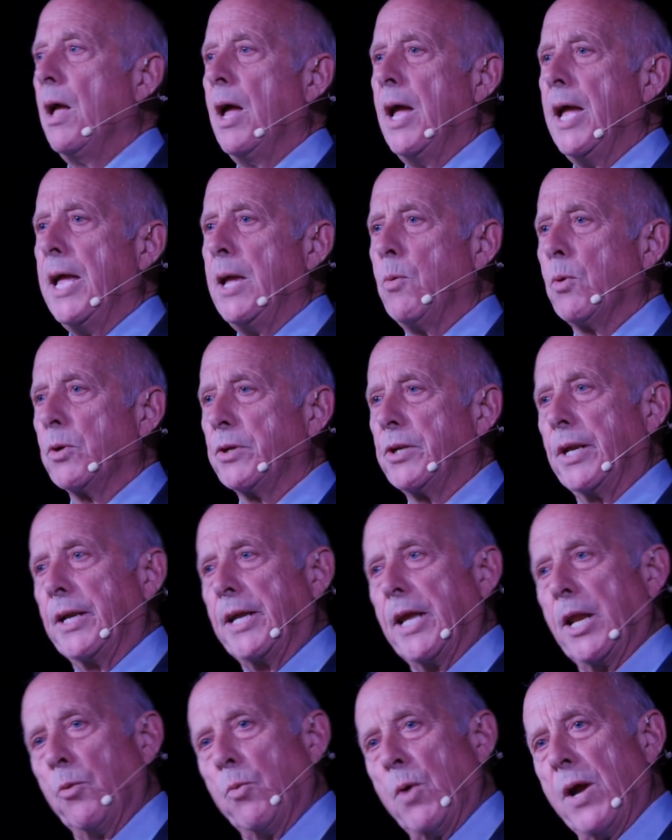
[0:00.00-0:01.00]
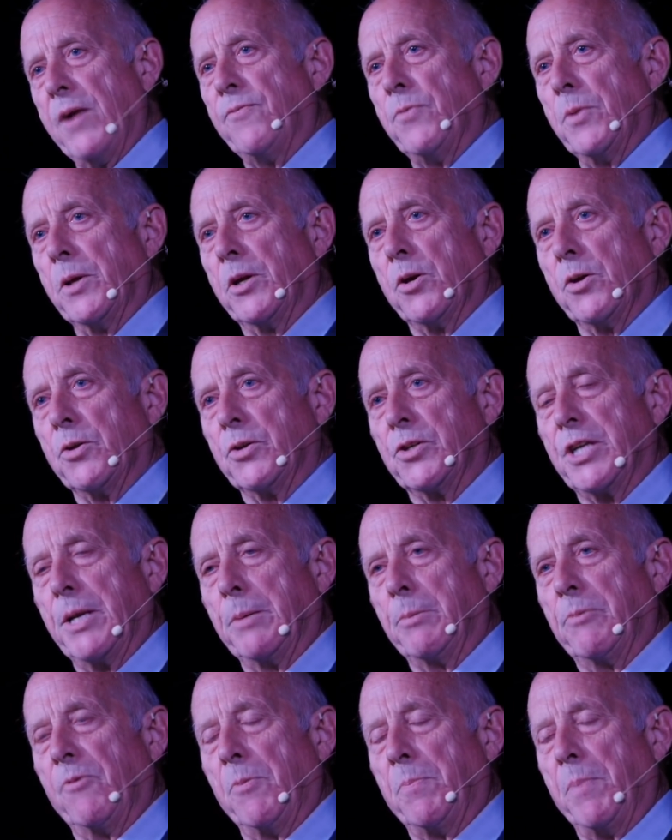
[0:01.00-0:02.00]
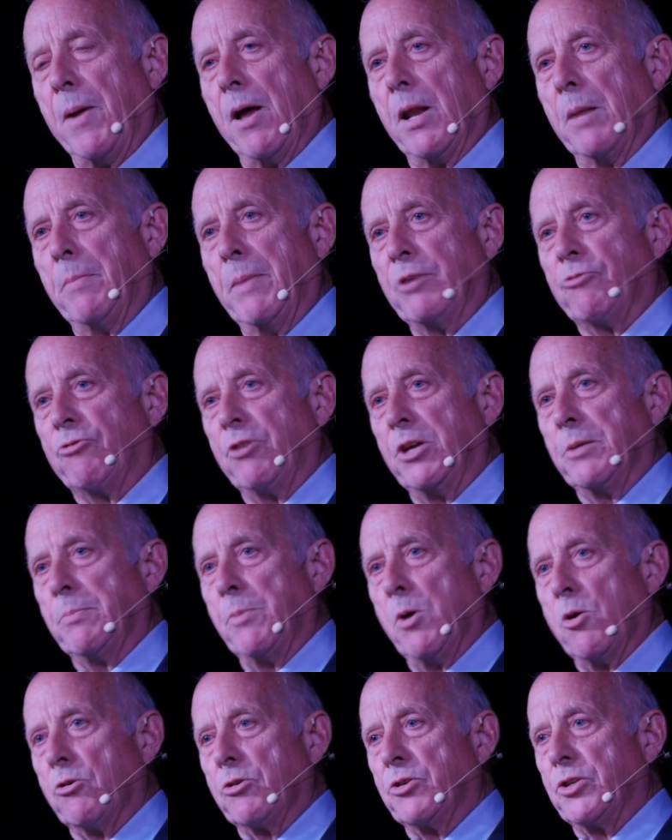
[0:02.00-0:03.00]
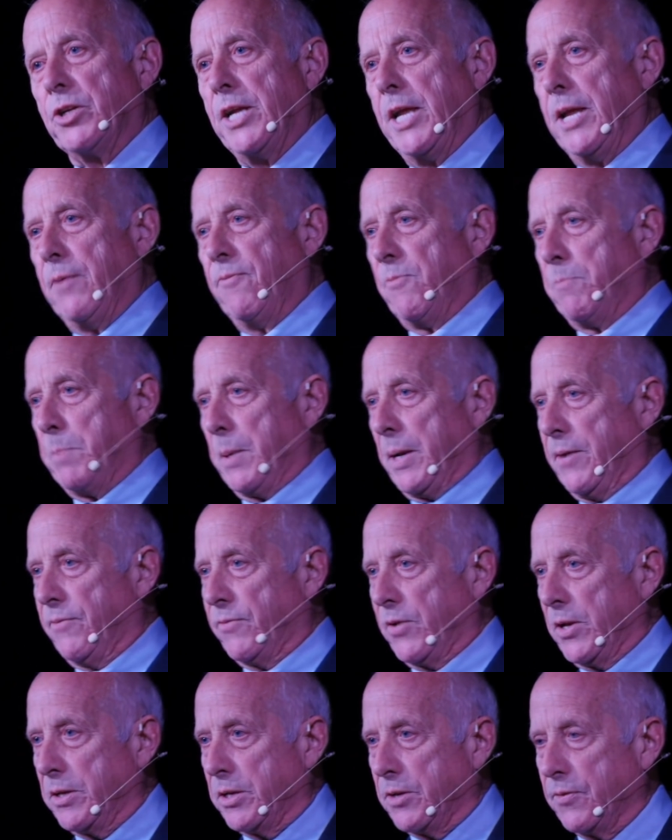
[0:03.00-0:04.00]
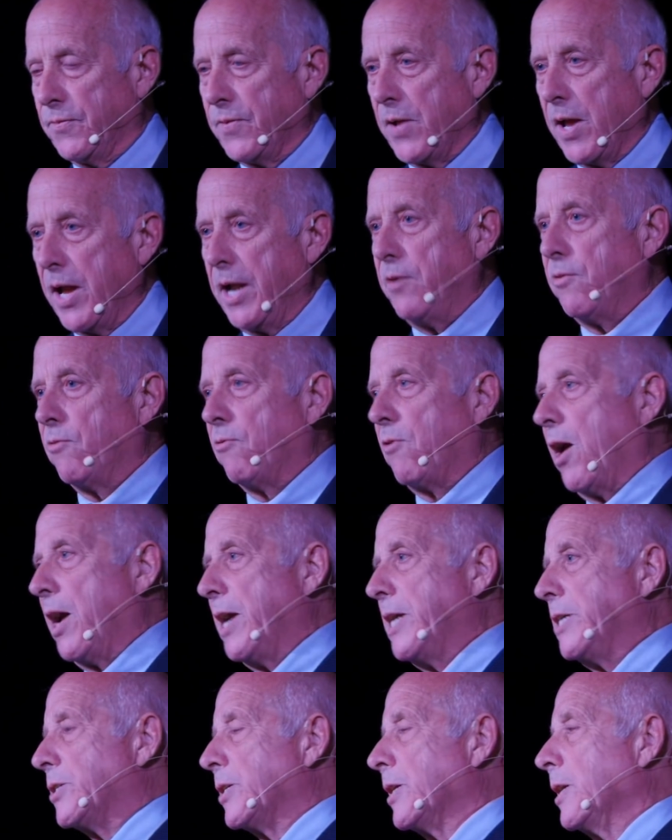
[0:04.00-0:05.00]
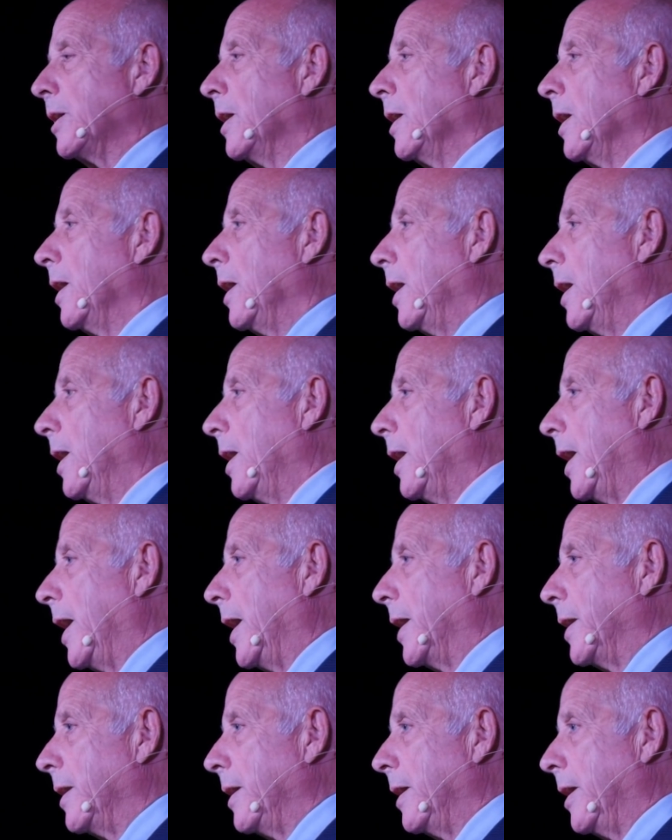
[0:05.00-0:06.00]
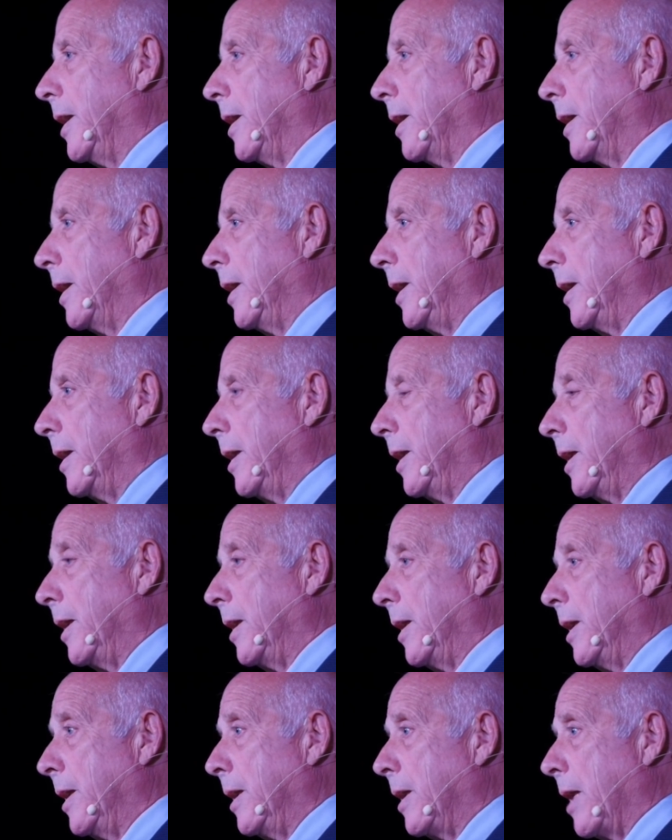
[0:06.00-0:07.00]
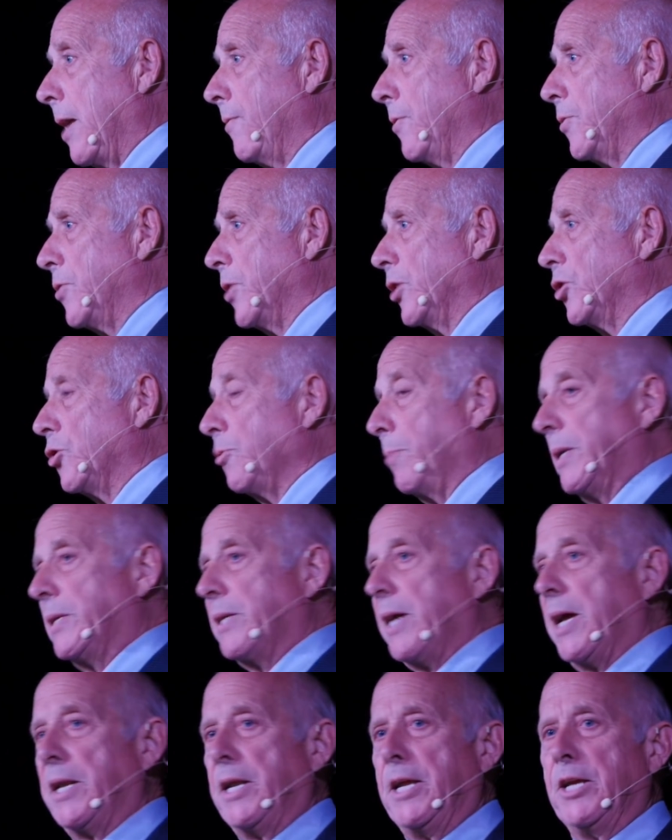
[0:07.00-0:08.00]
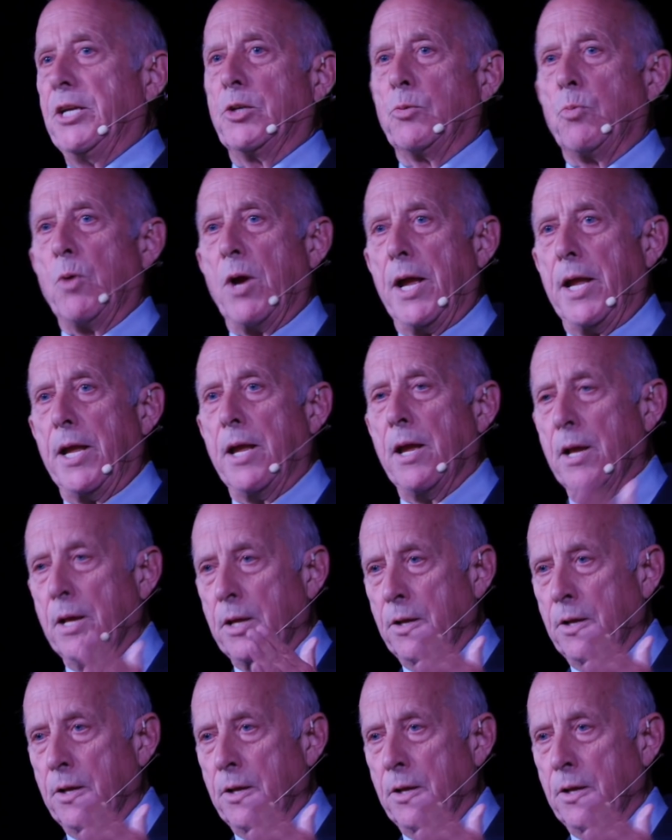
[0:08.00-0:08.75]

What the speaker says: he wanted to get away from the concept of a parliamentary democracy. He believed in divine right, and everything should be done his way,